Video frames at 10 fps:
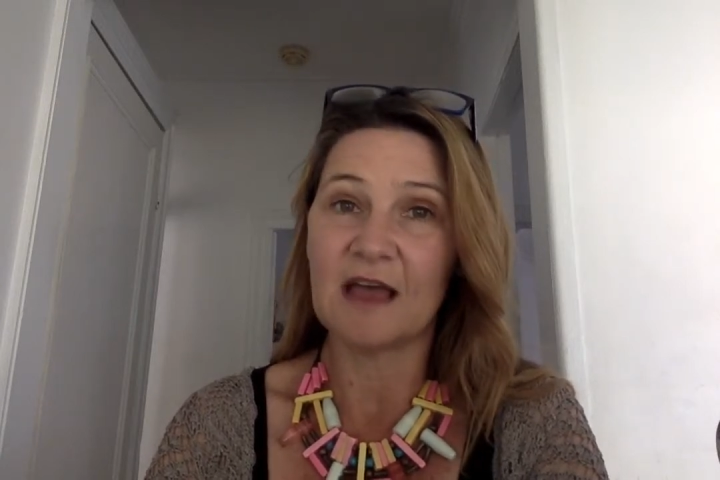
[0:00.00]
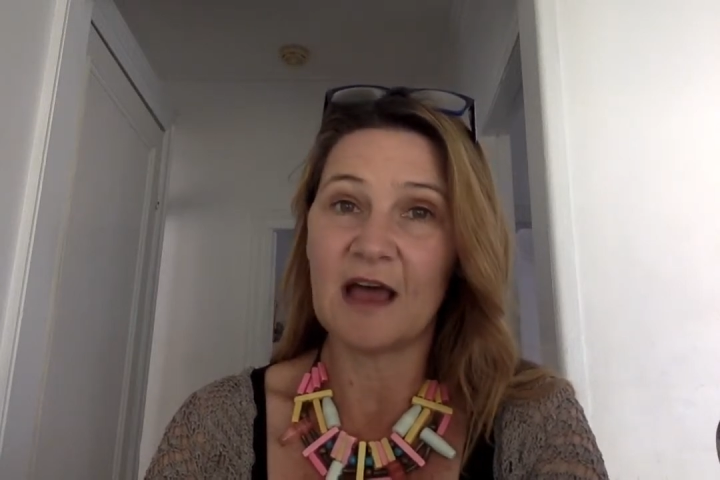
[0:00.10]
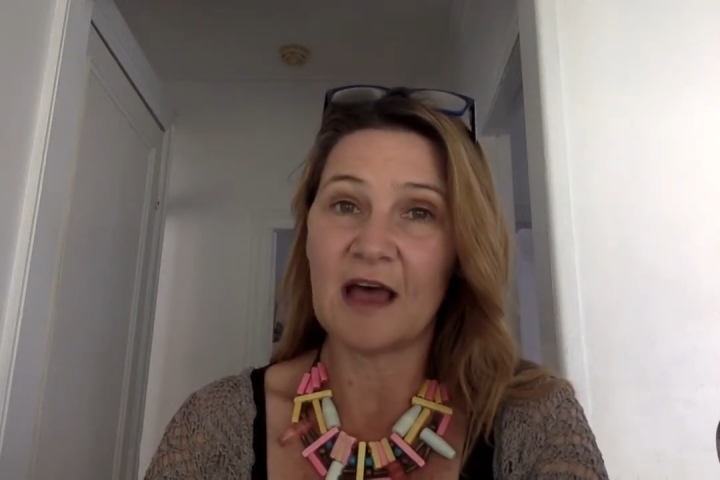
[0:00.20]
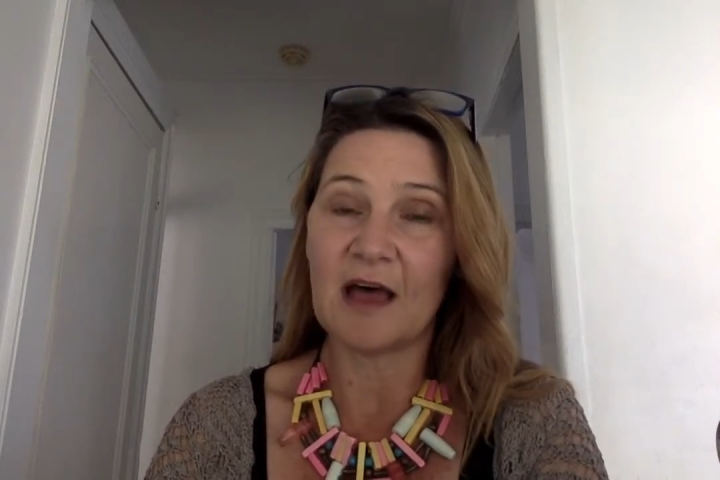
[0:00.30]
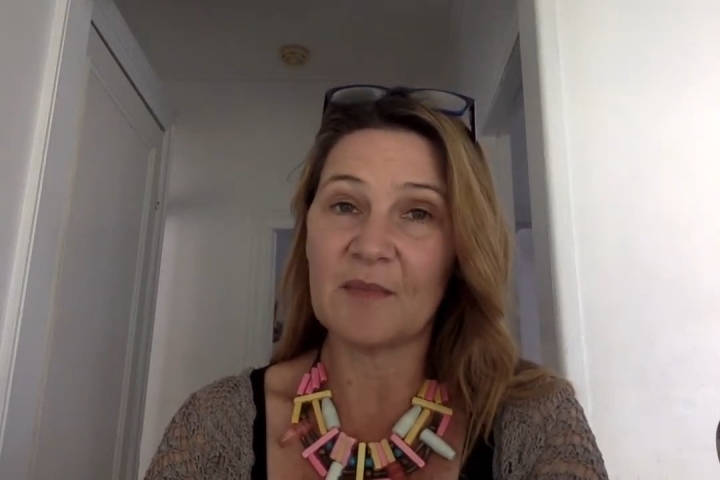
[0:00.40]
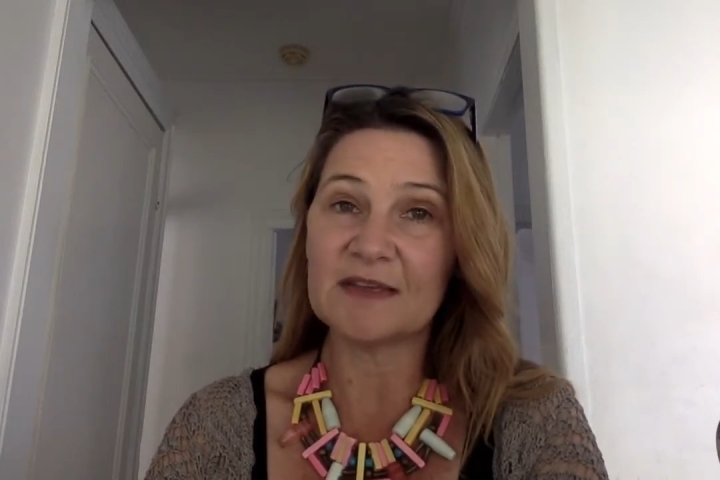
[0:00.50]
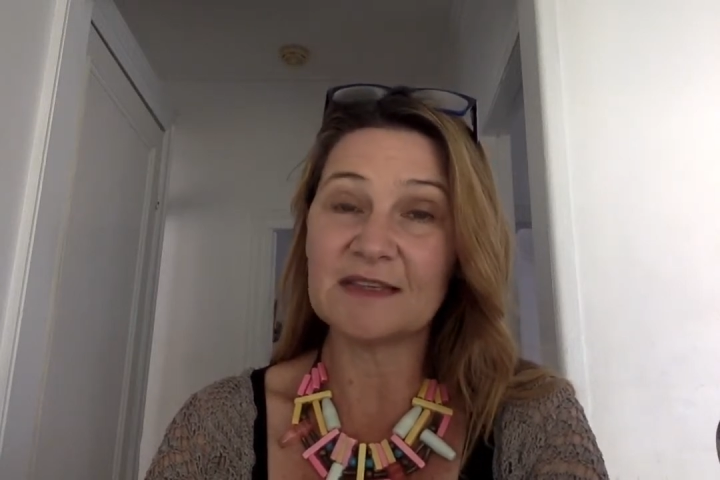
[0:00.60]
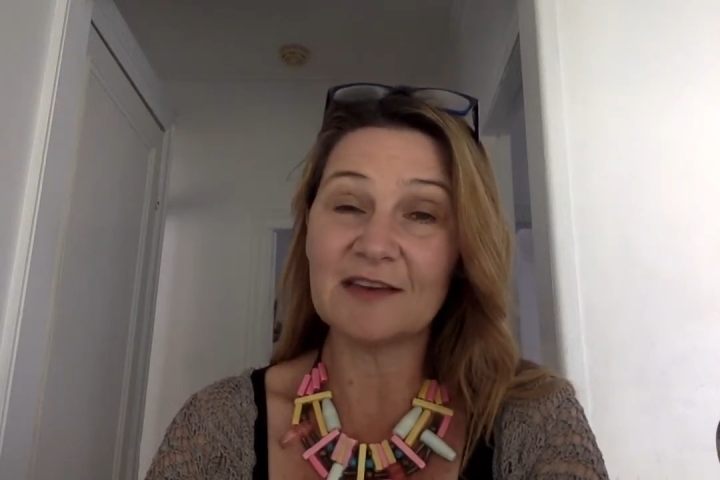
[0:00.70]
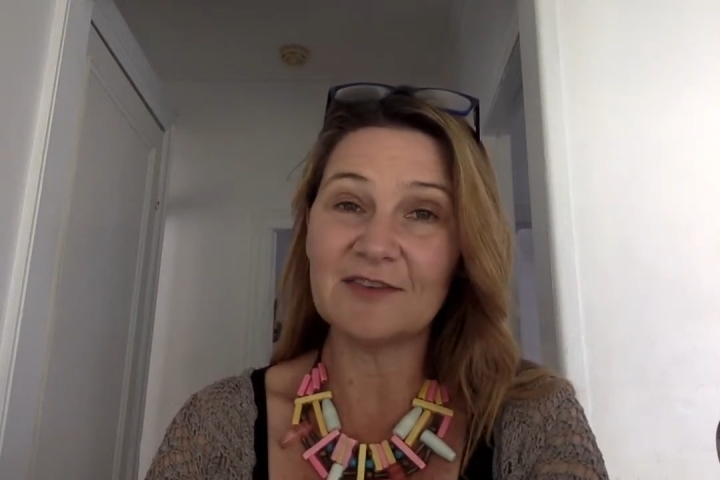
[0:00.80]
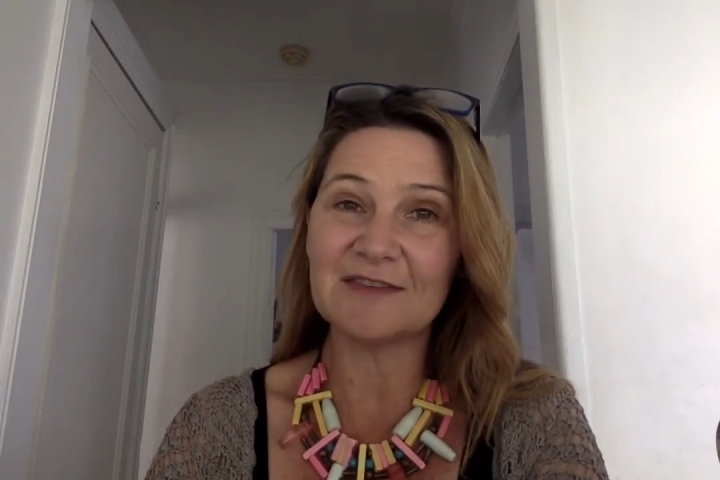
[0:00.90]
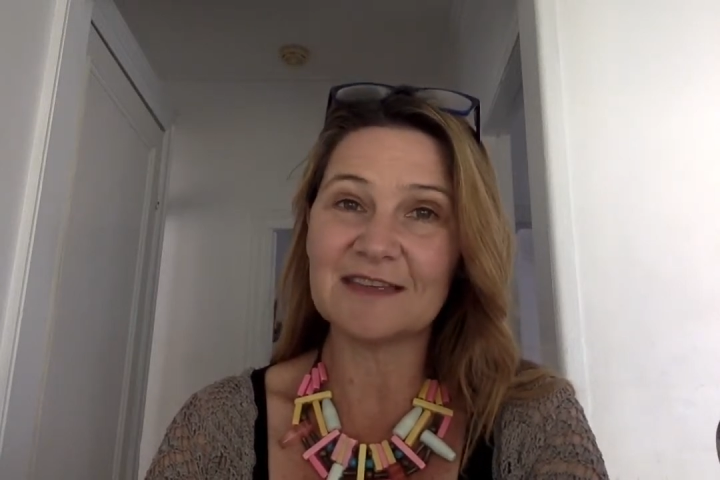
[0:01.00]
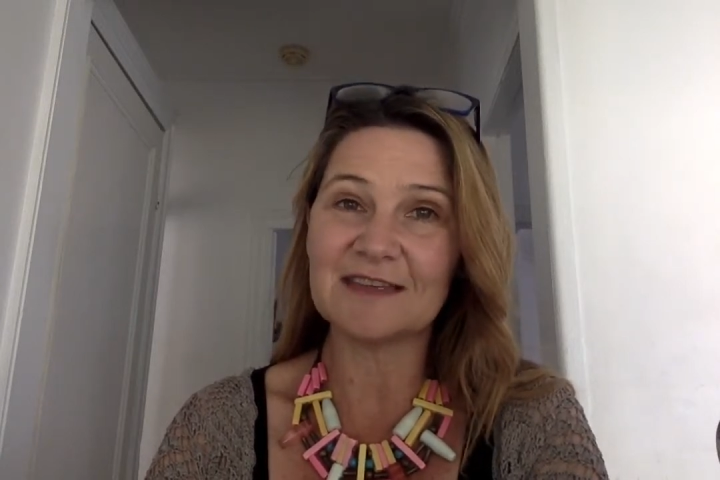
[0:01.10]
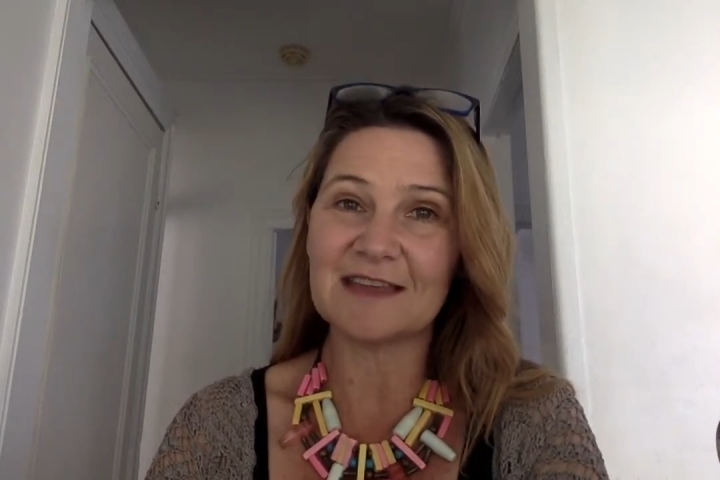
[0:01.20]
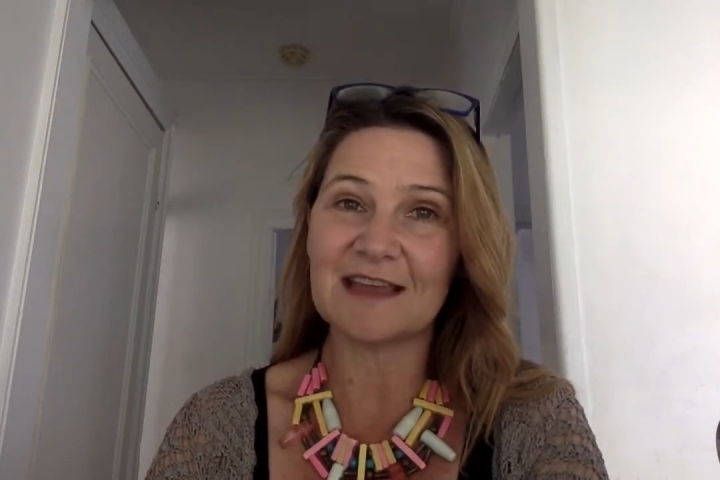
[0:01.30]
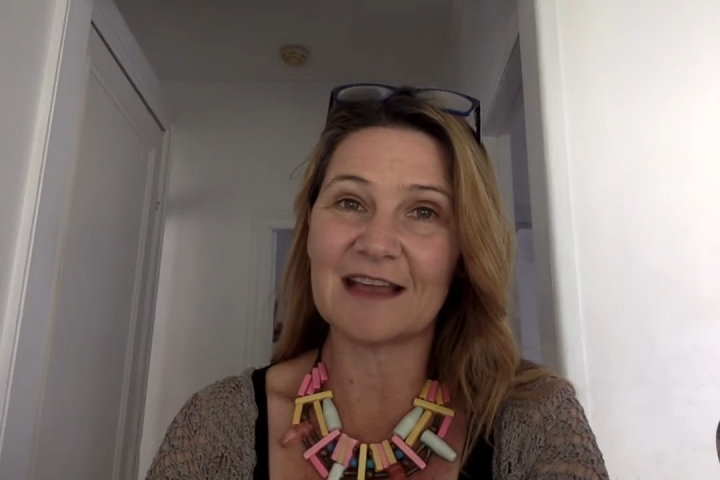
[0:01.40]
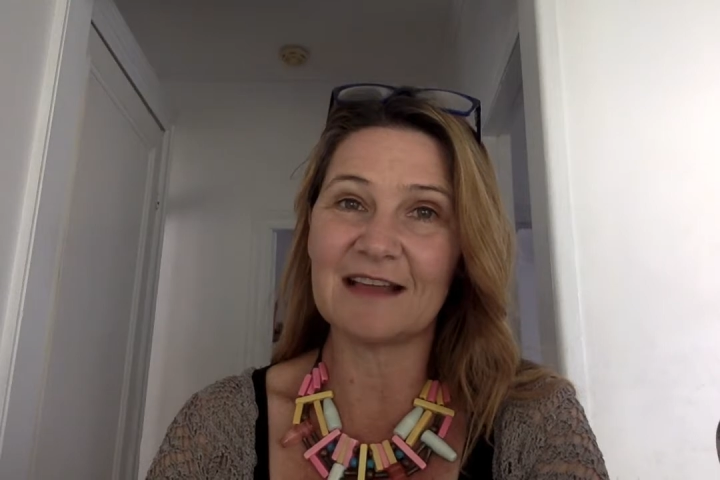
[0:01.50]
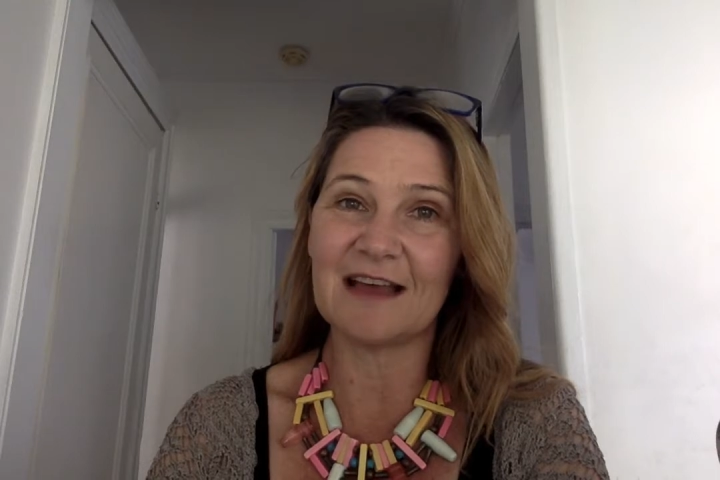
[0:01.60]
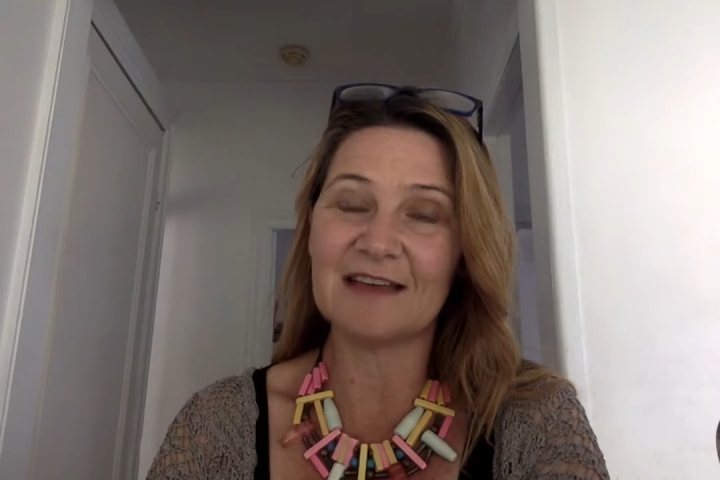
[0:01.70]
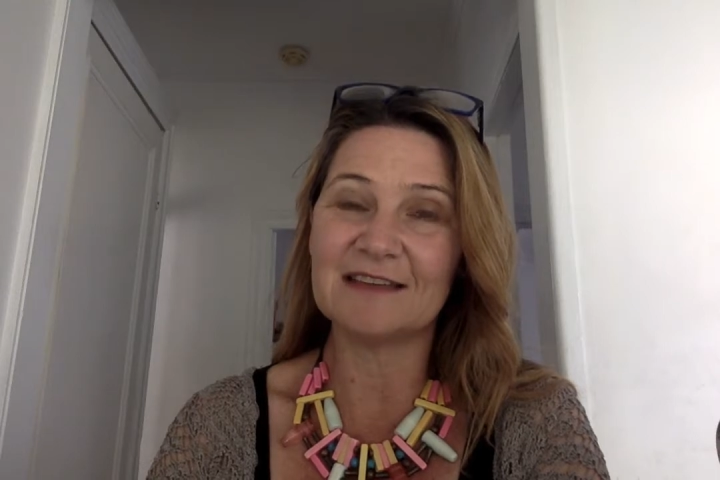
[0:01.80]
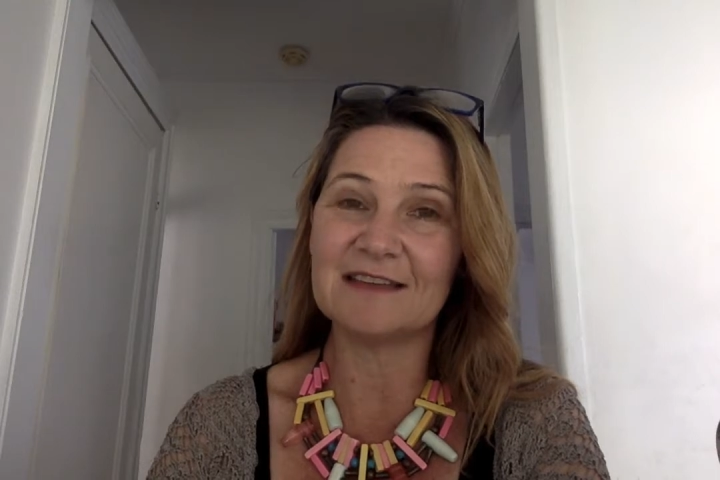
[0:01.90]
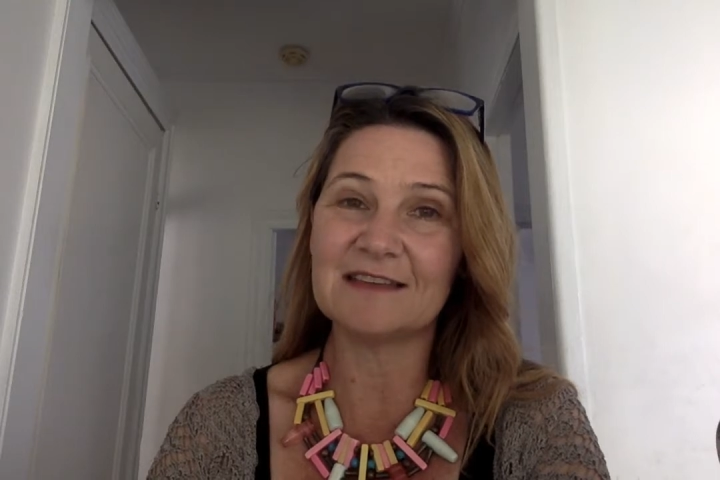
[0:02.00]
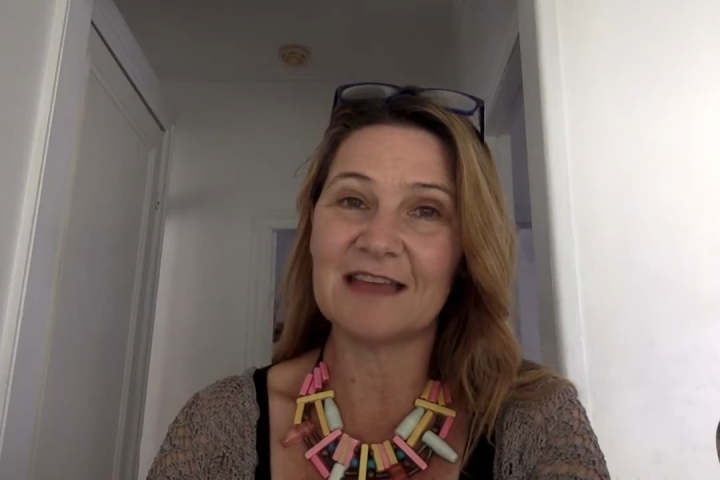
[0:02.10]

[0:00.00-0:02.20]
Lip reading: My son uses it in classes,